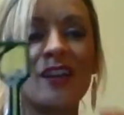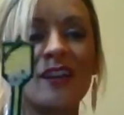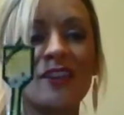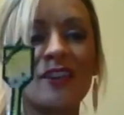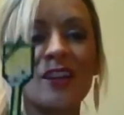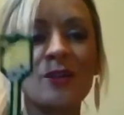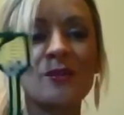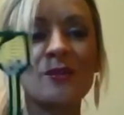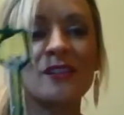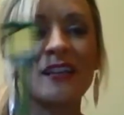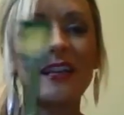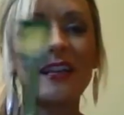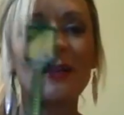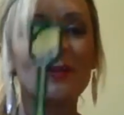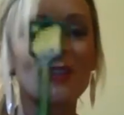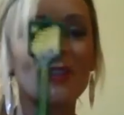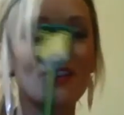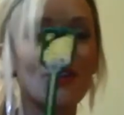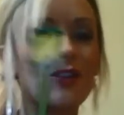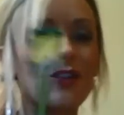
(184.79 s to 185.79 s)
I thought it was neat. It
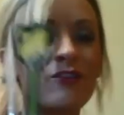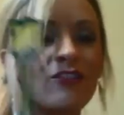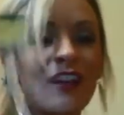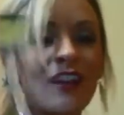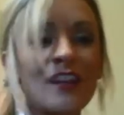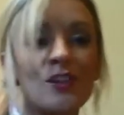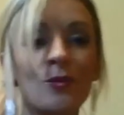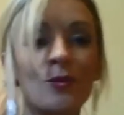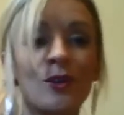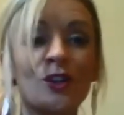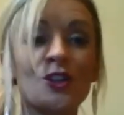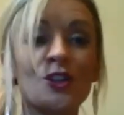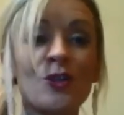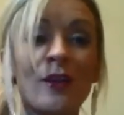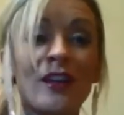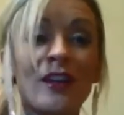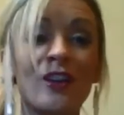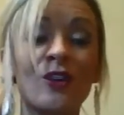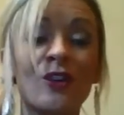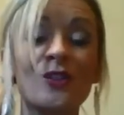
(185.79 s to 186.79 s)
was a little fly swatter, so
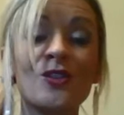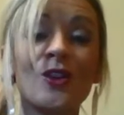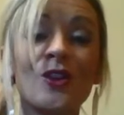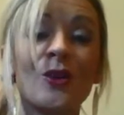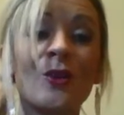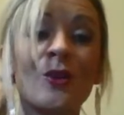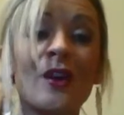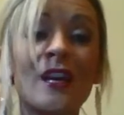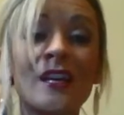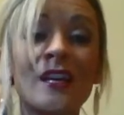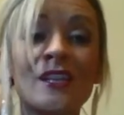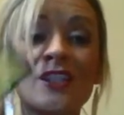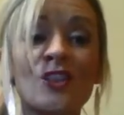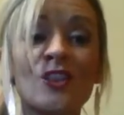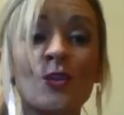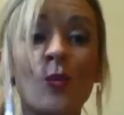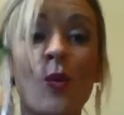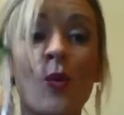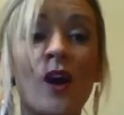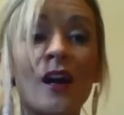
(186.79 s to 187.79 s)
I can also
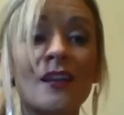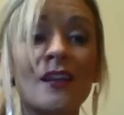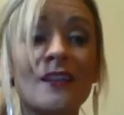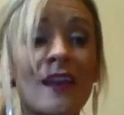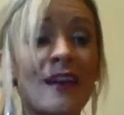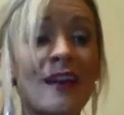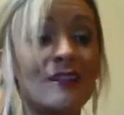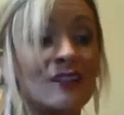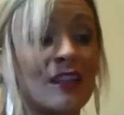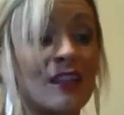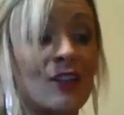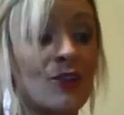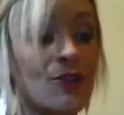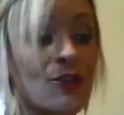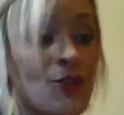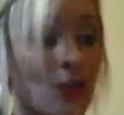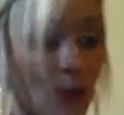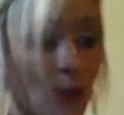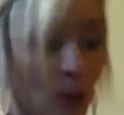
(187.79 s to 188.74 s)
swat at letters or